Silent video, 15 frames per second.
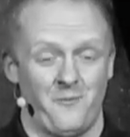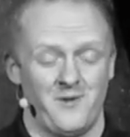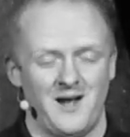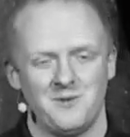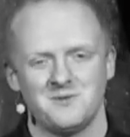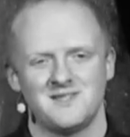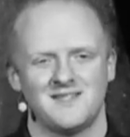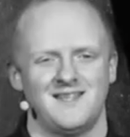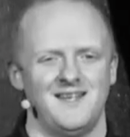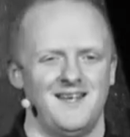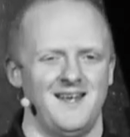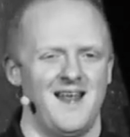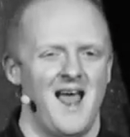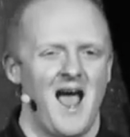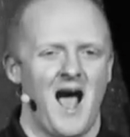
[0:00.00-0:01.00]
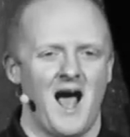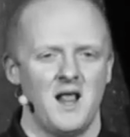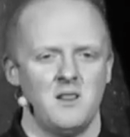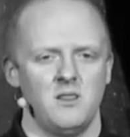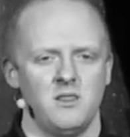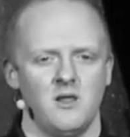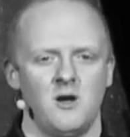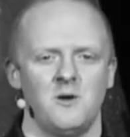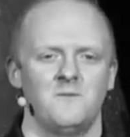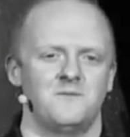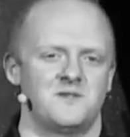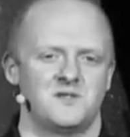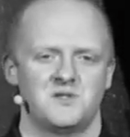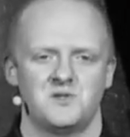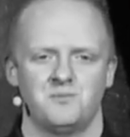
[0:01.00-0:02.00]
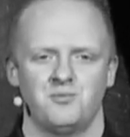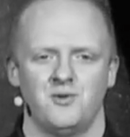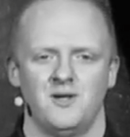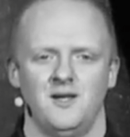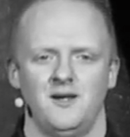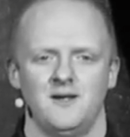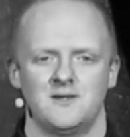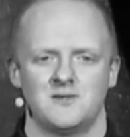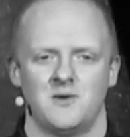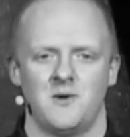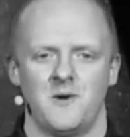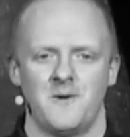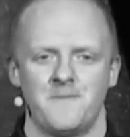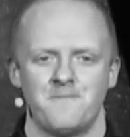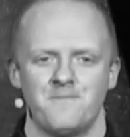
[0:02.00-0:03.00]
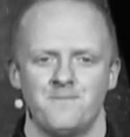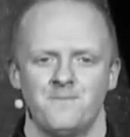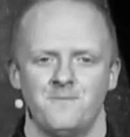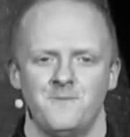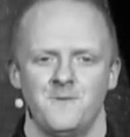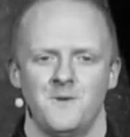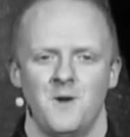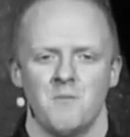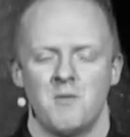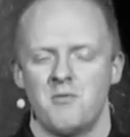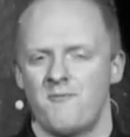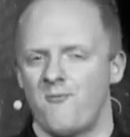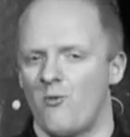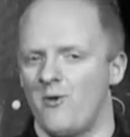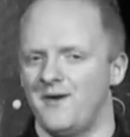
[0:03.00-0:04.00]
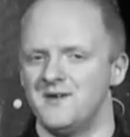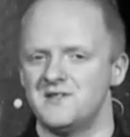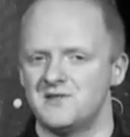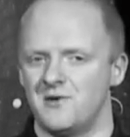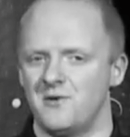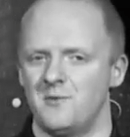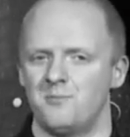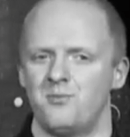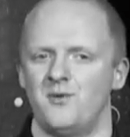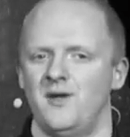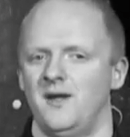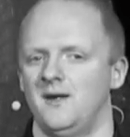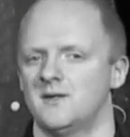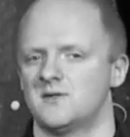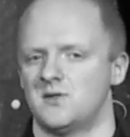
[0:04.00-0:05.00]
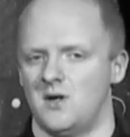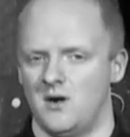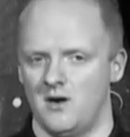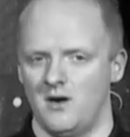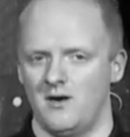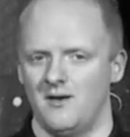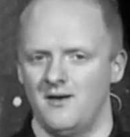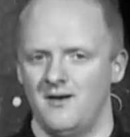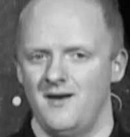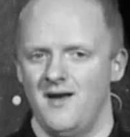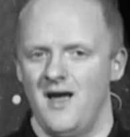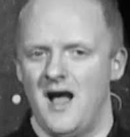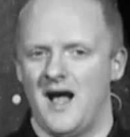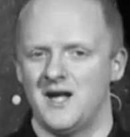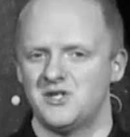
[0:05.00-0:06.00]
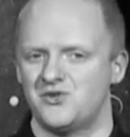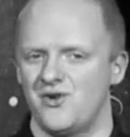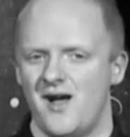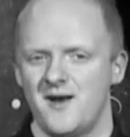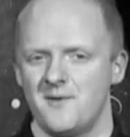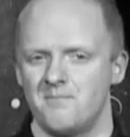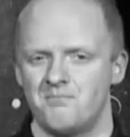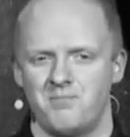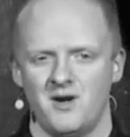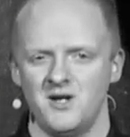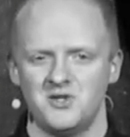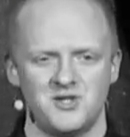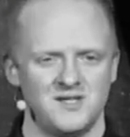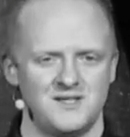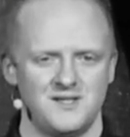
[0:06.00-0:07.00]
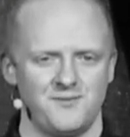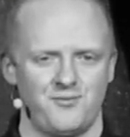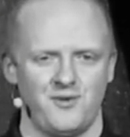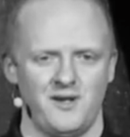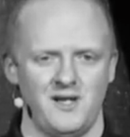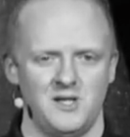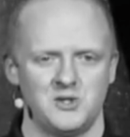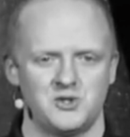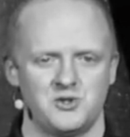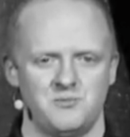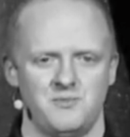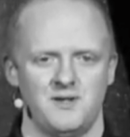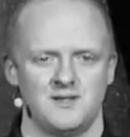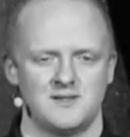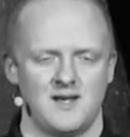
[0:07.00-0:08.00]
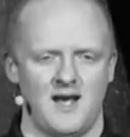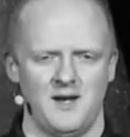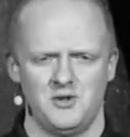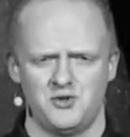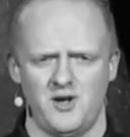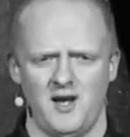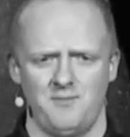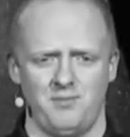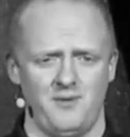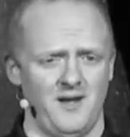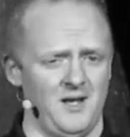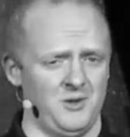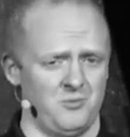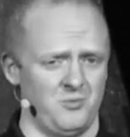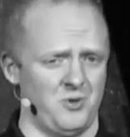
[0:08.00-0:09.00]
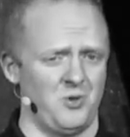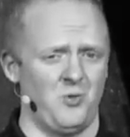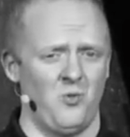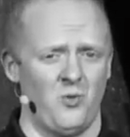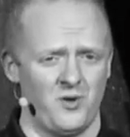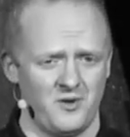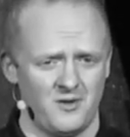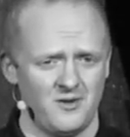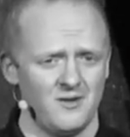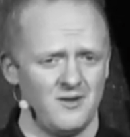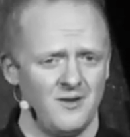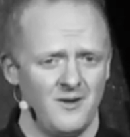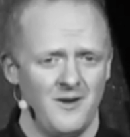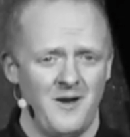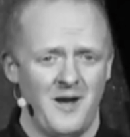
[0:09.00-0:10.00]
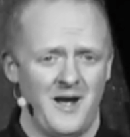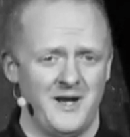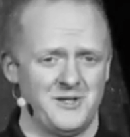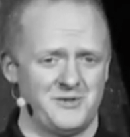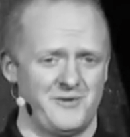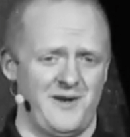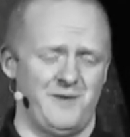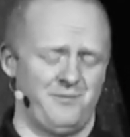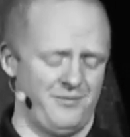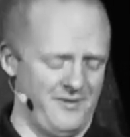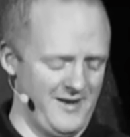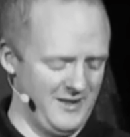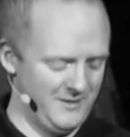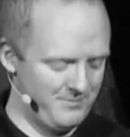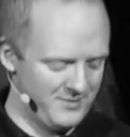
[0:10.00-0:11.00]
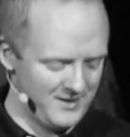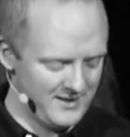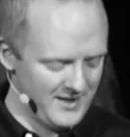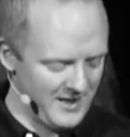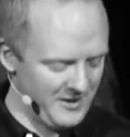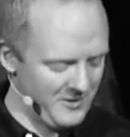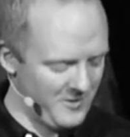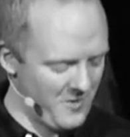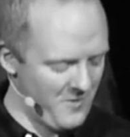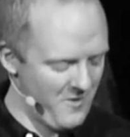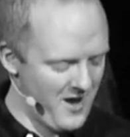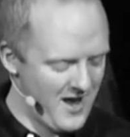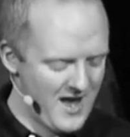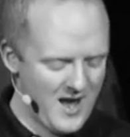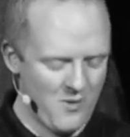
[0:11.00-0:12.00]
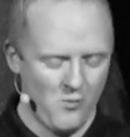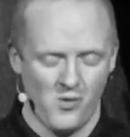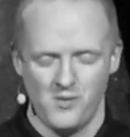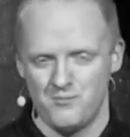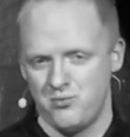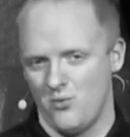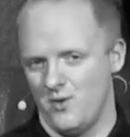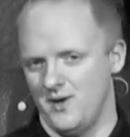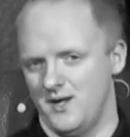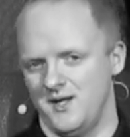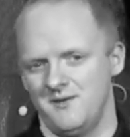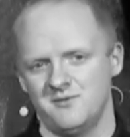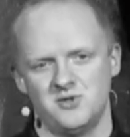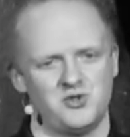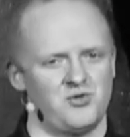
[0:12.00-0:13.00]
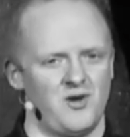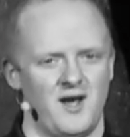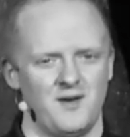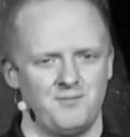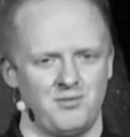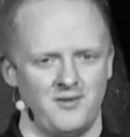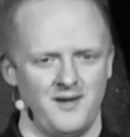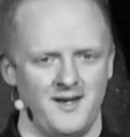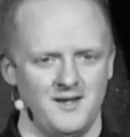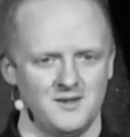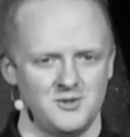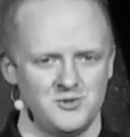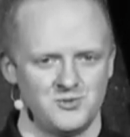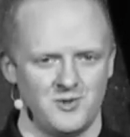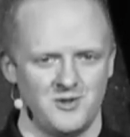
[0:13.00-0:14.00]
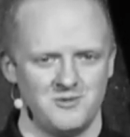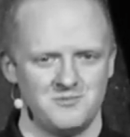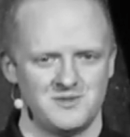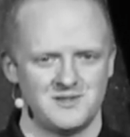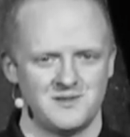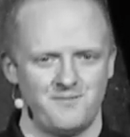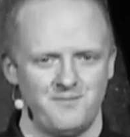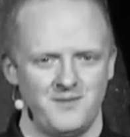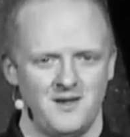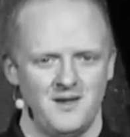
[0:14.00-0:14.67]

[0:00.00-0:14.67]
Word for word: When I was a kid, I loved to play guitar. But before I started playing guitar, I tried a bunch of different instruments. I tried playing the recorder, I tried playing the piano, at one point, I even tried playing the drums.